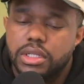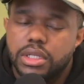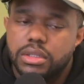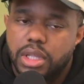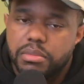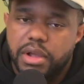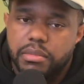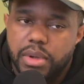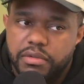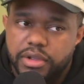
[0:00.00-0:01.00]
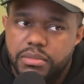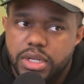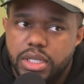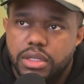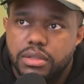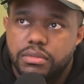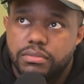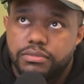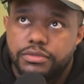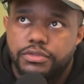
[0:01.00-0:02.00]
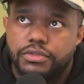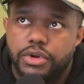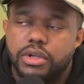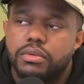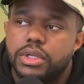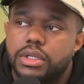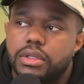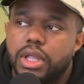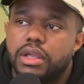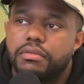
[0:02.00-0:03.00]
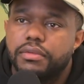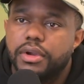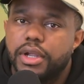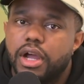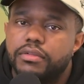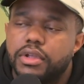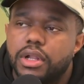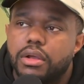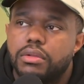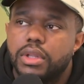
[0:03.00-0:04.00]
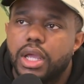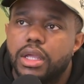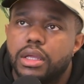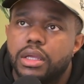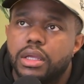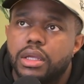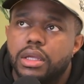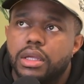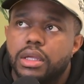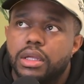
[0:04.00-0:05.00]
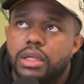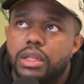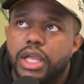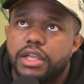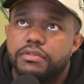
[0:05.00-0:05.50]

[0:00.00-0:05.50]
yeah, like my family did frequent, like very often though. Like, like